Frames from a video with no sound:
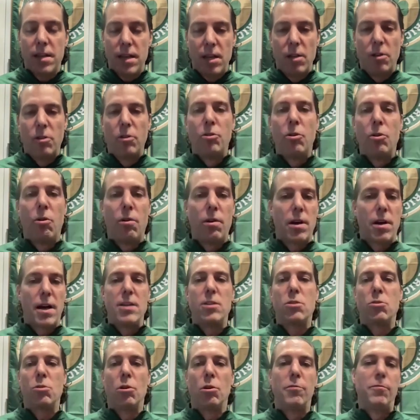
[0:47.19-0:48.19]
Illinois
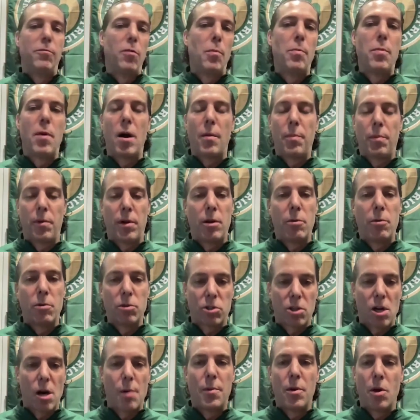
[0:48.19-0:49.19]
high school football player
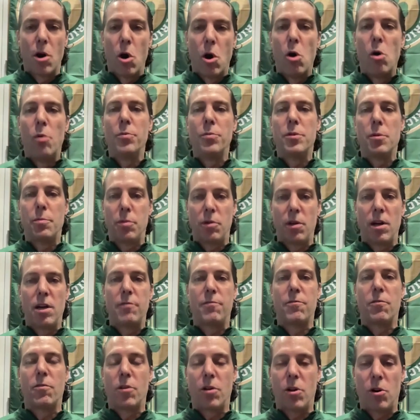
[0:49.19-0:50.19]
was coming home to play
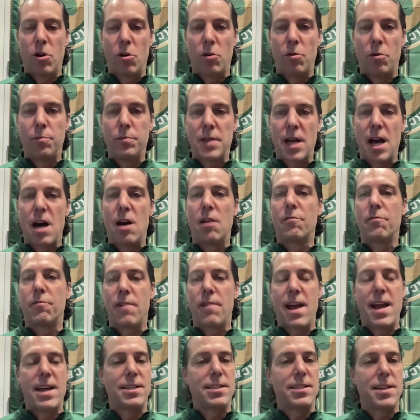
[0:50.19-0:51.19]
for the hometown
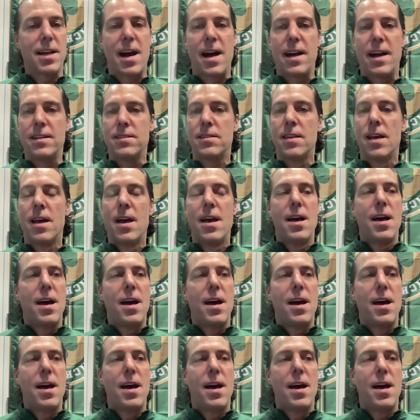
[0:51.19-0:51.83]
franchise,